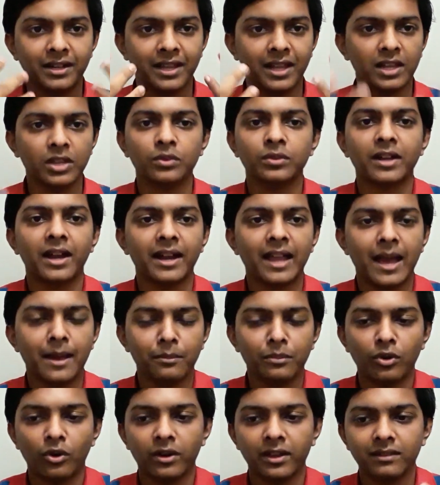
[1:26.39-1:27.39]
tell you that
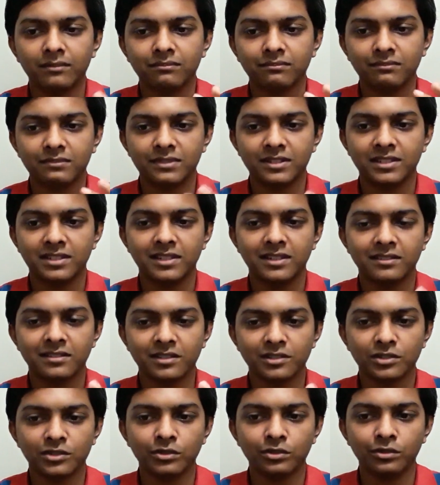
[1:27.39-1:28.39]
I'm not a
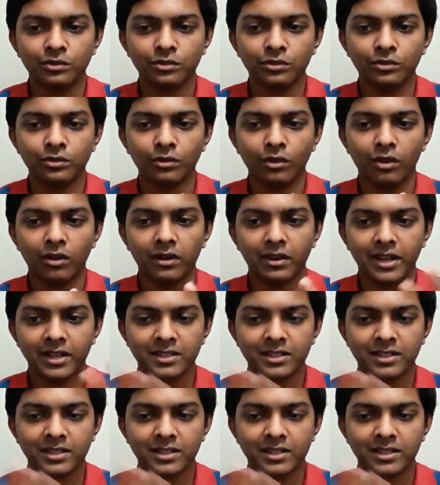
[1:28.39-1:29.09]
CSS guru or